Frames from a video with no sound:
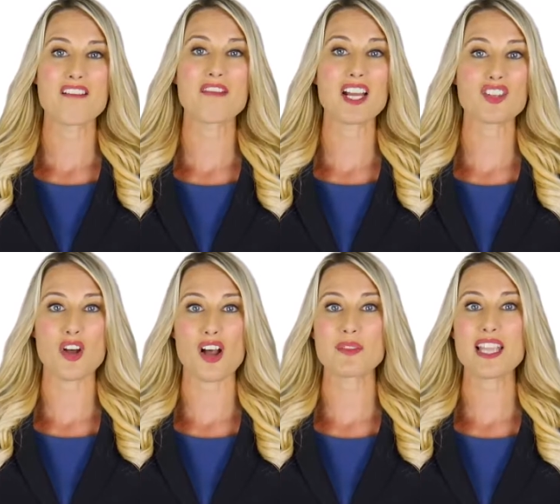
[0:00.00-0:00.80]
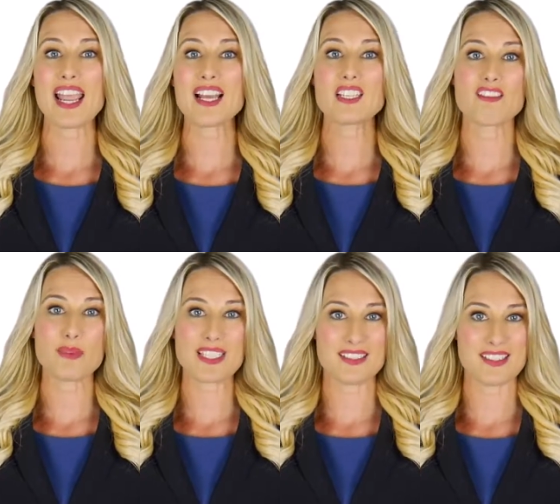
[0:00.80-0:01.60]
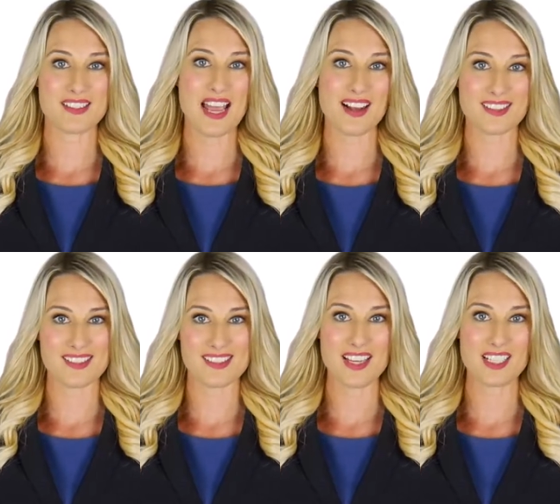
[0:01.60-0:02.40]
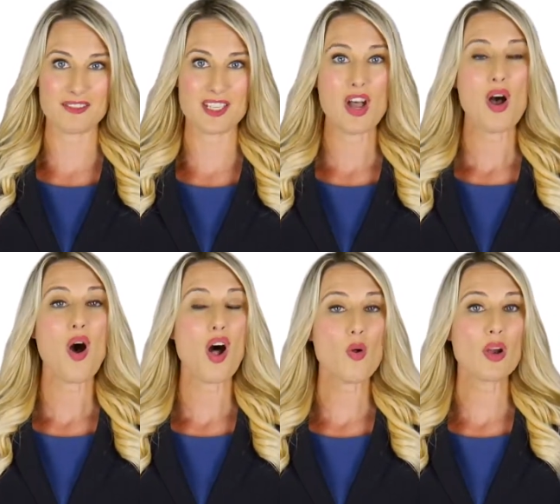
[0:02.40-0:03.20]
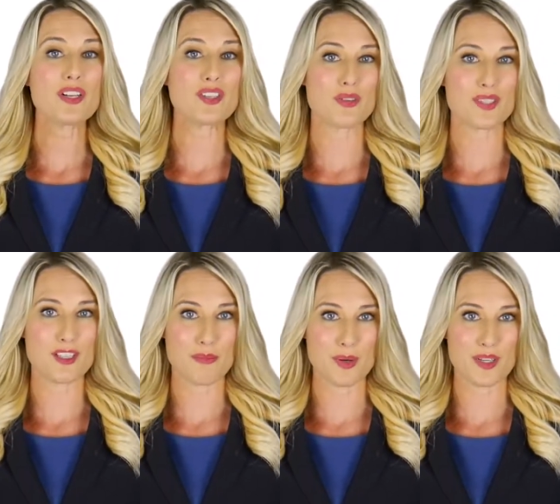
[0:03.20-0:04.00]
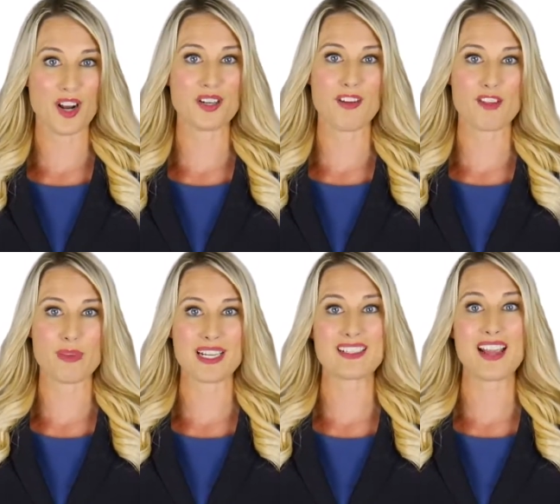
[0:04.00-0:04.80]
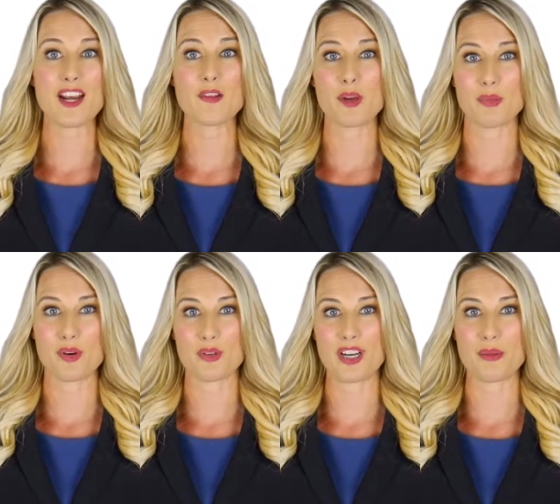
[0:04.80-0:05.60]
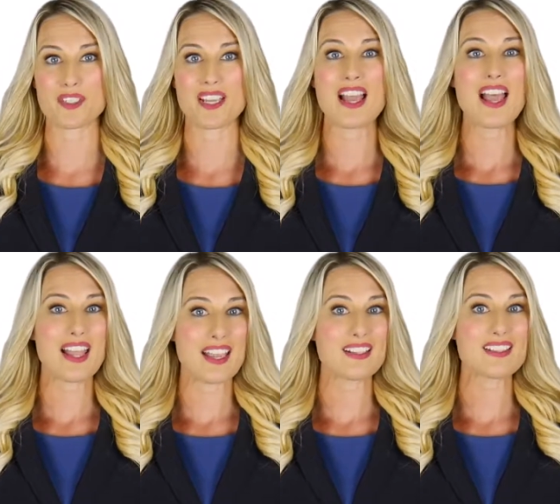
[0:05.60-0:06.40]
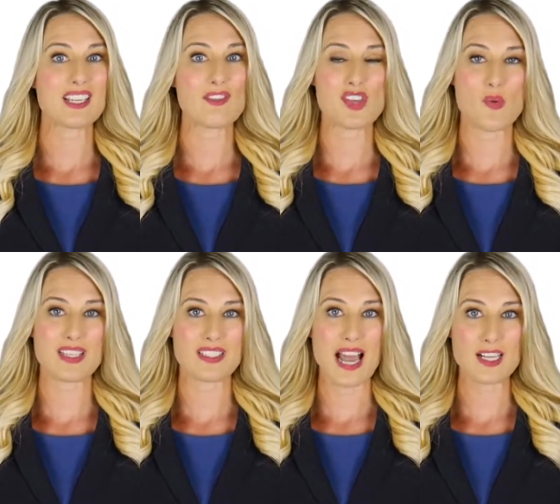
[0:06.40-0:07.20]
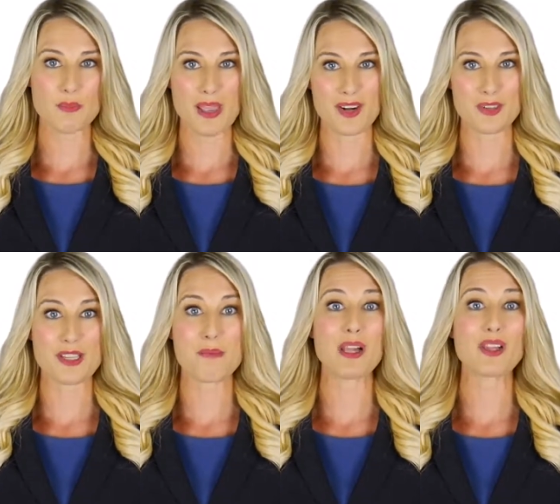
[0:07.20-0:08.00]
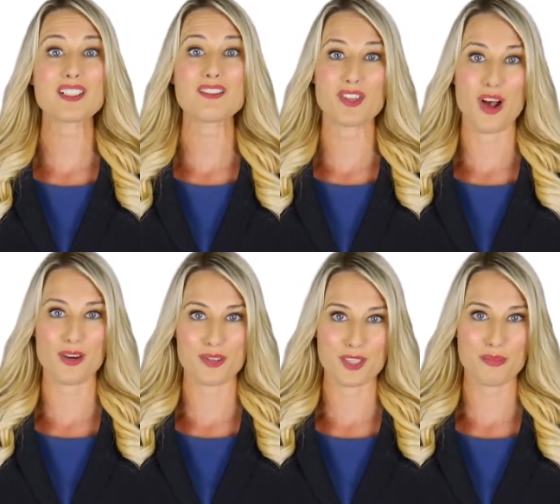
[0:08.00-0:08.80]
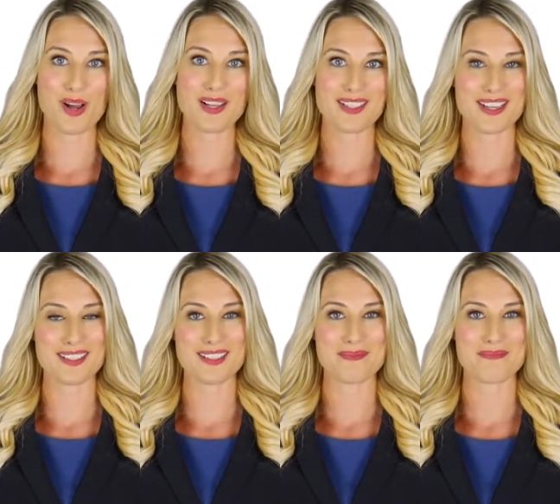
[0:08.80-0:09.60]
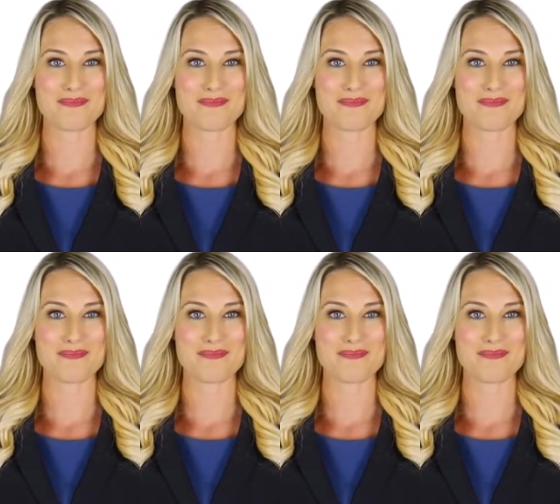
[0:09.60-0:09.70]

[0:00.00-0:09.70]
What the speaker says: find jobs and give businesses tax incentives, all while reducing the burden on government entitlement programs and saving U.S. taxpayers billions of dollars in the process.